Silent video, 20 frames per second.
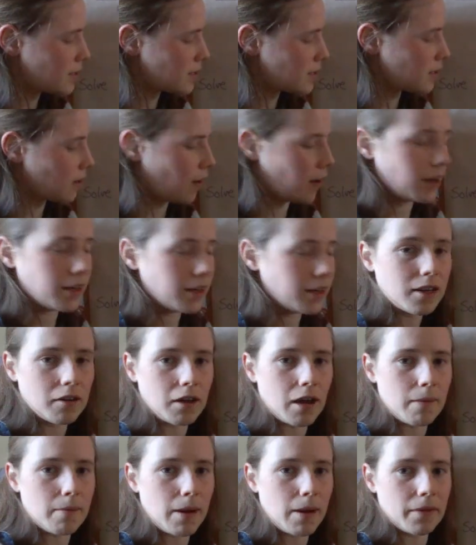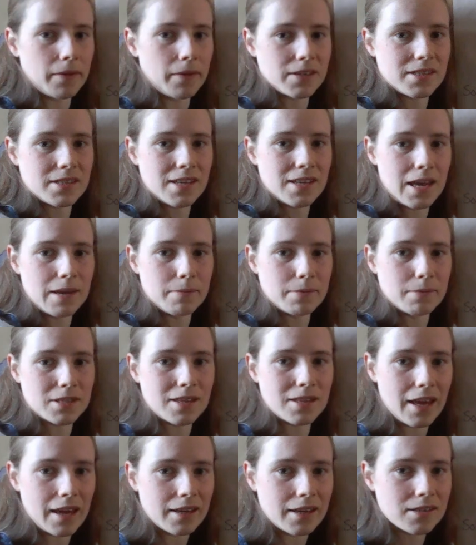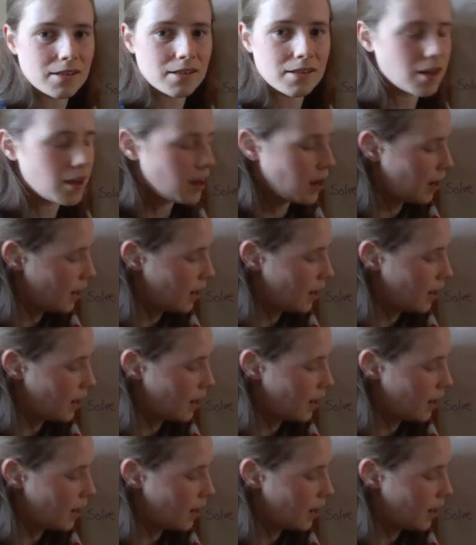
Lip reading: side can come out the same as this